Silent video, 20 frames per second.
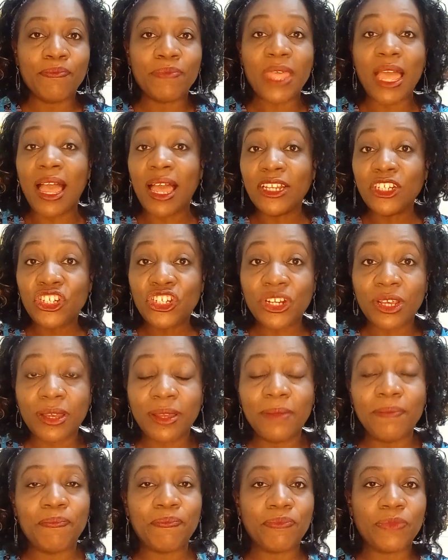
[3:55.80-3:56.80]

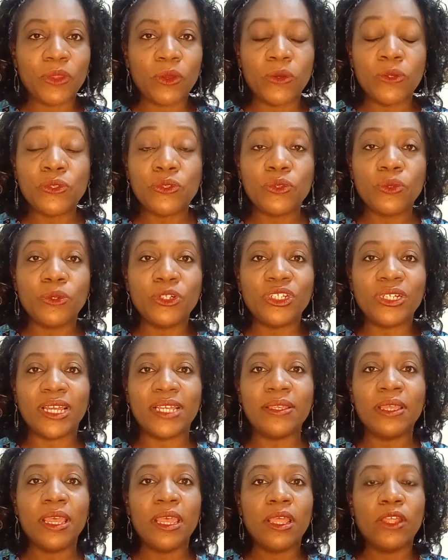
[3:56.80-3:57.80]
archer or soldier
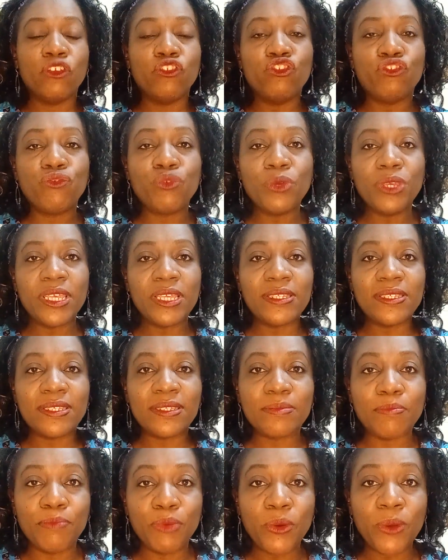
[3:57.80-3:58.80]
drew
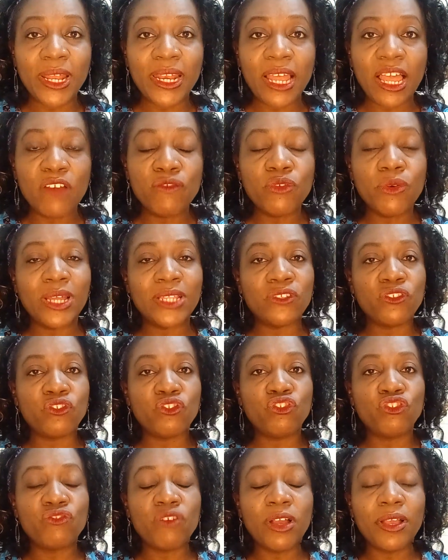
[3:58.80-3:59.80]
his bow and arrow and
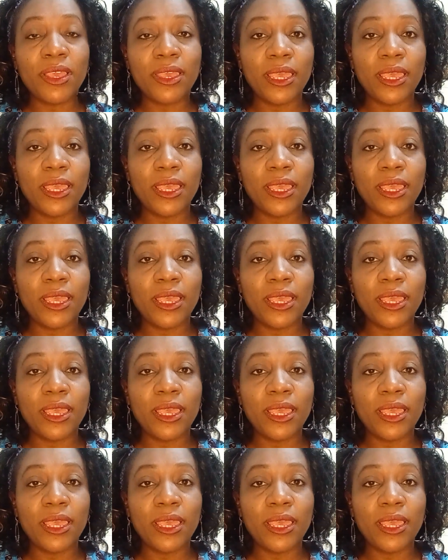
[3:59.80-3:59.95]
struck